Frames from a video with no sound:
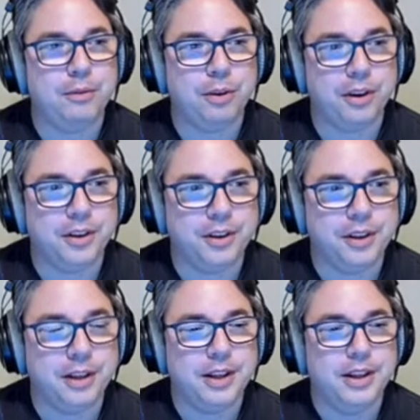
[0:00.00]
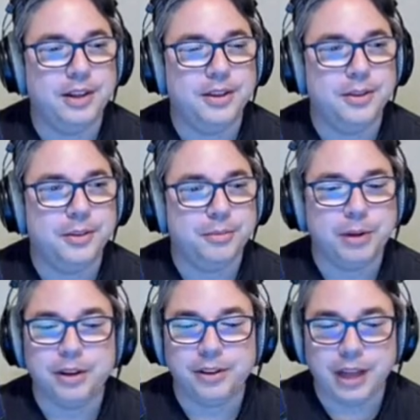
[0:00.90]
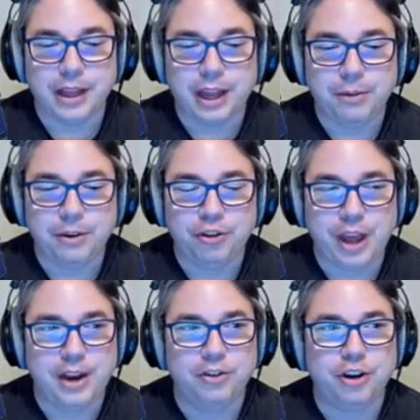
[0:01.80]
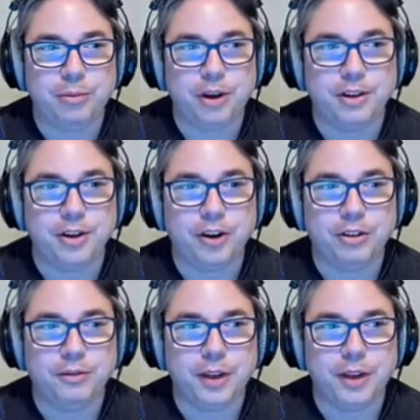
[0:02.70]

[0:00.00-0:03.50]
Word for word: one. Yeah, but I, I, like when Shannon Sharpe got in the Hall of